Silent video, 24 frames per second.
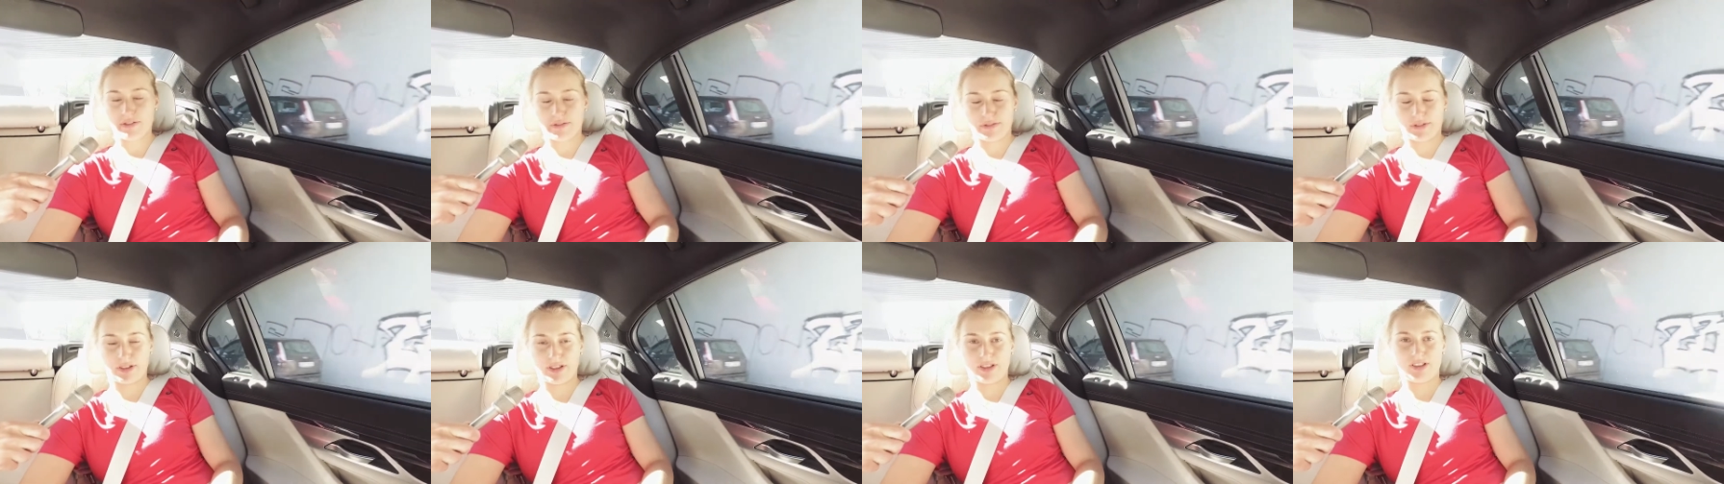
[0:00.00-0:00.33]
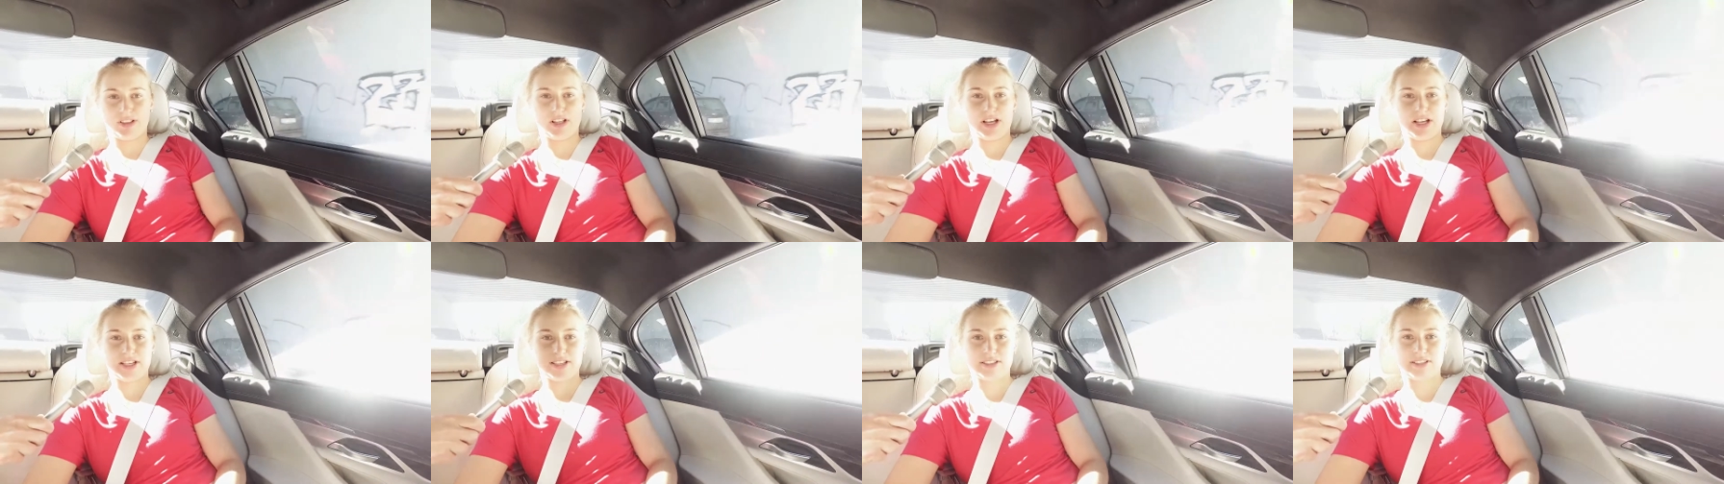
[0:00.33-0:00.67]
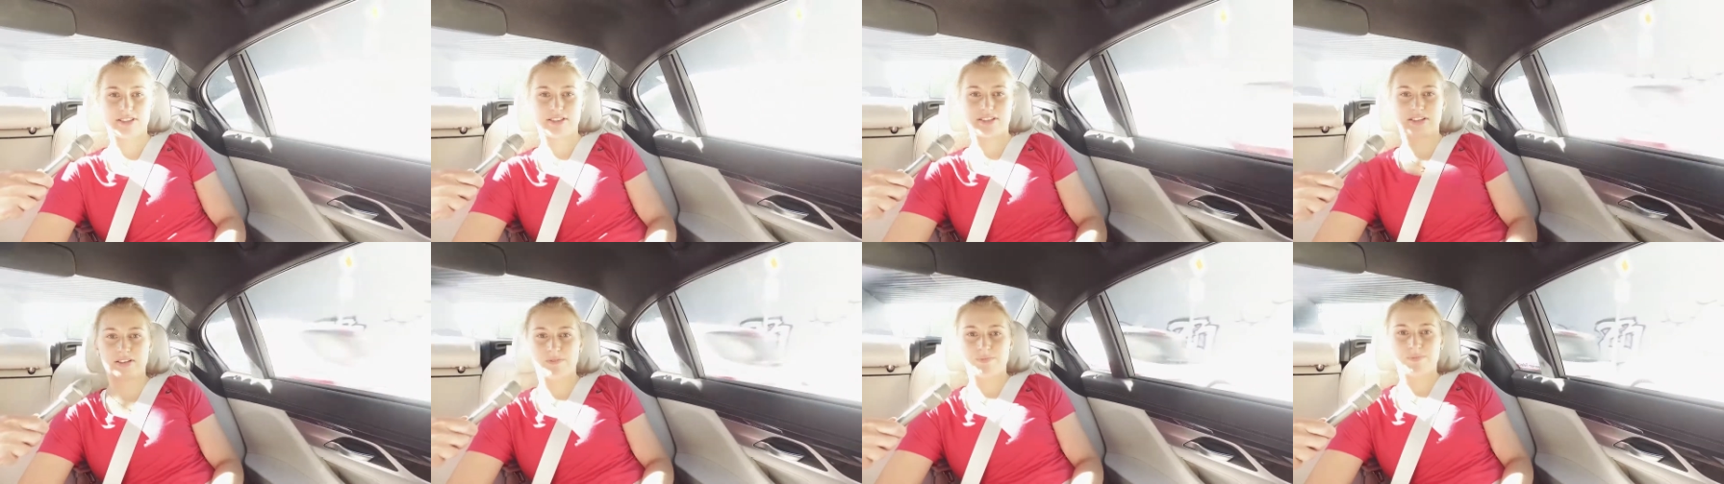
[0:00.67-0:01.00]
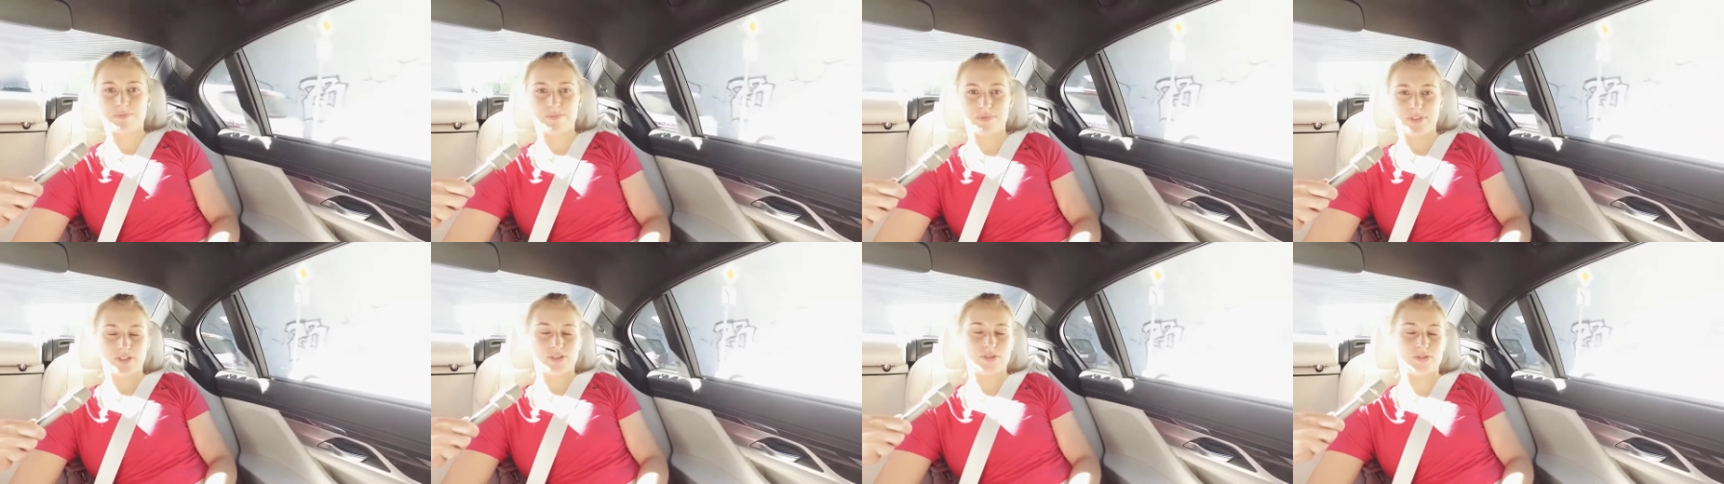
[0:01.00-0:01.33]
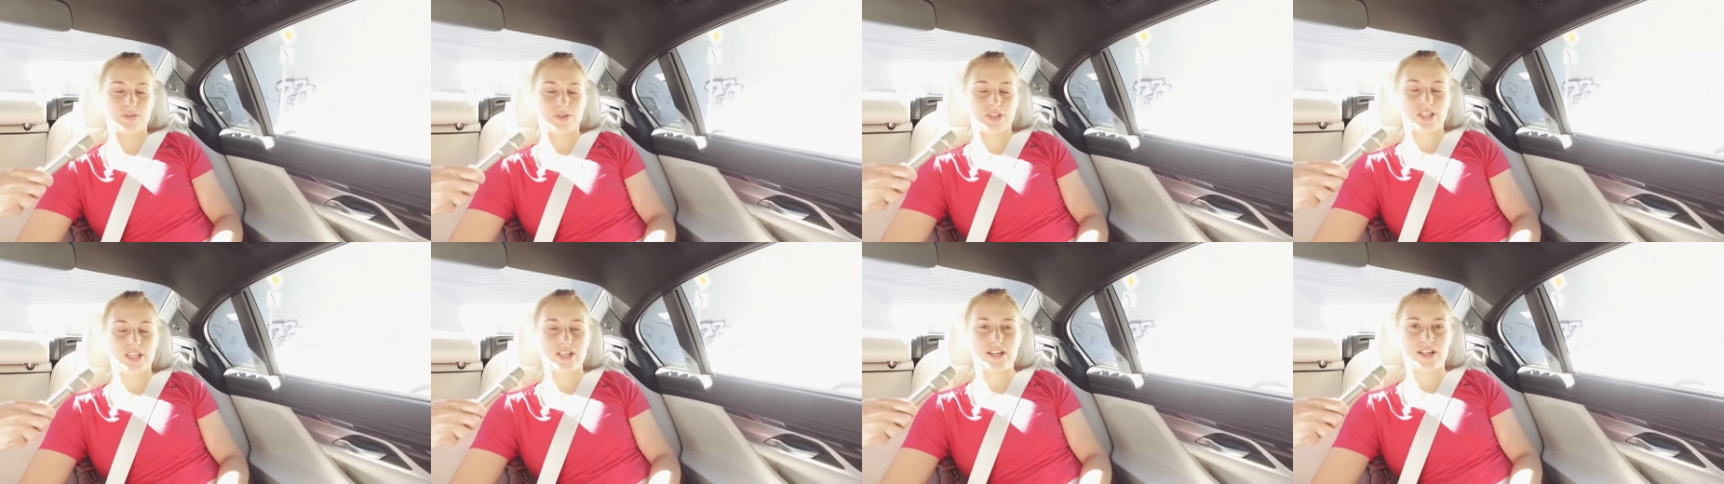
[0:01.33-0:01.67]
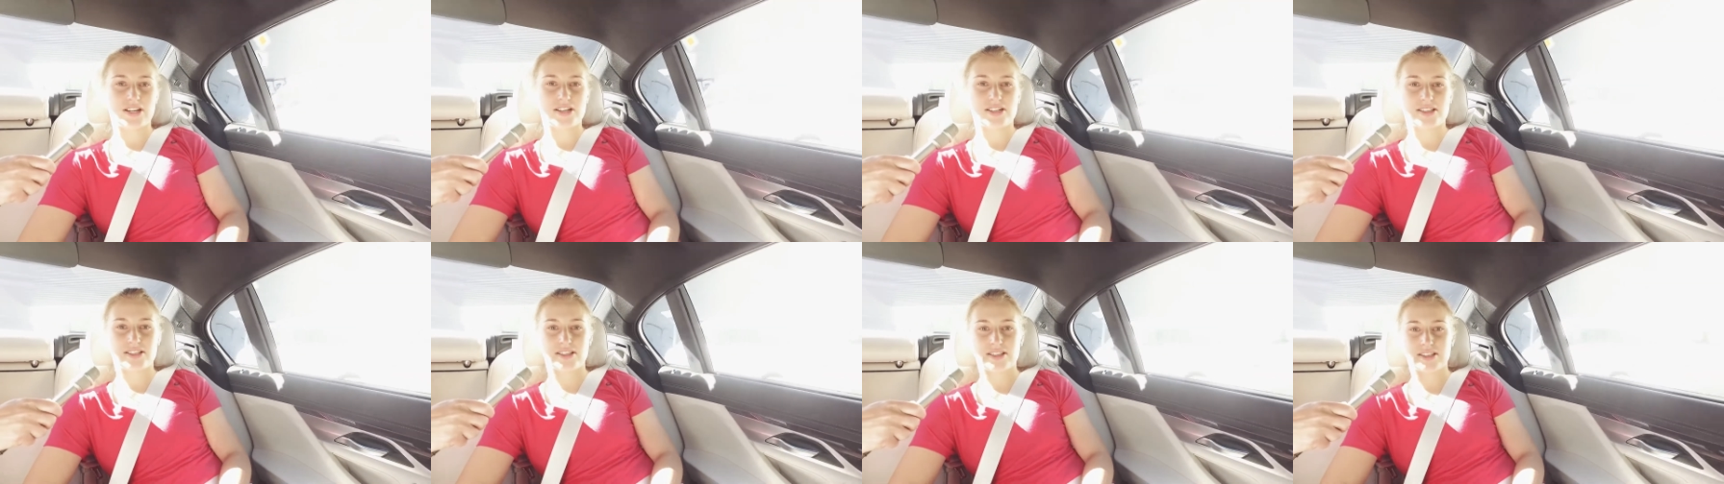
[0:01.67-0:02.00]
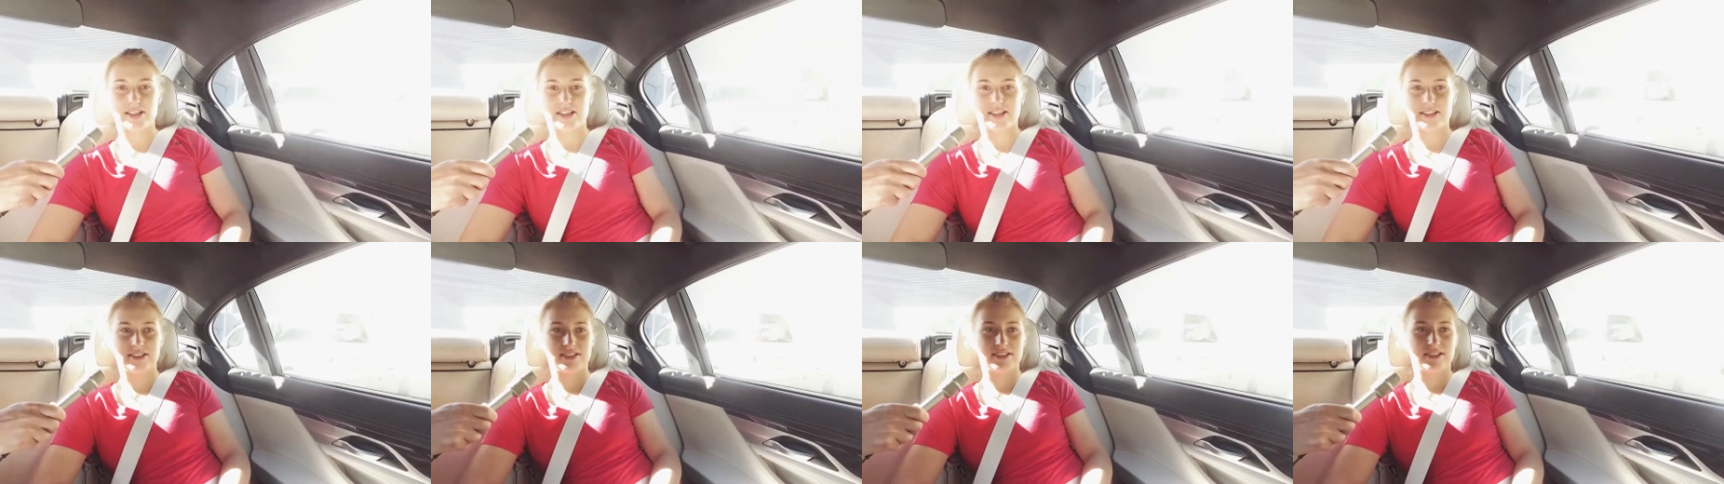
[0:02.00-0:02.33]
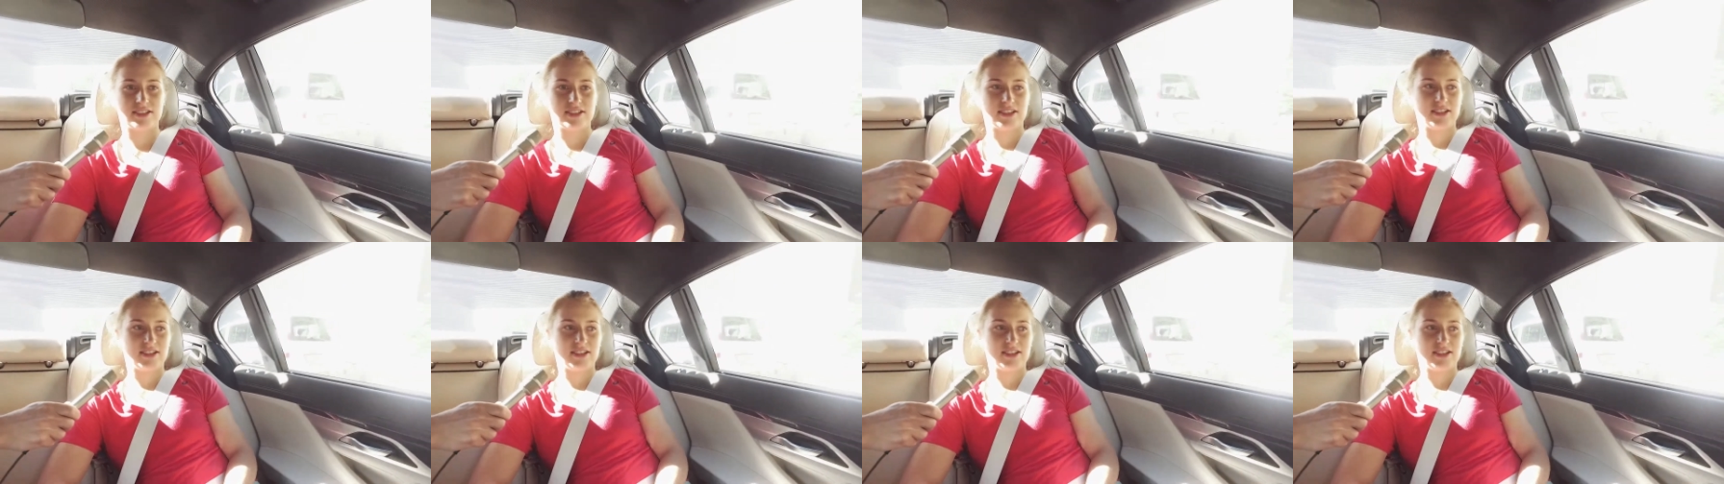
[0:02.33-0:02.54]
for the last two years, and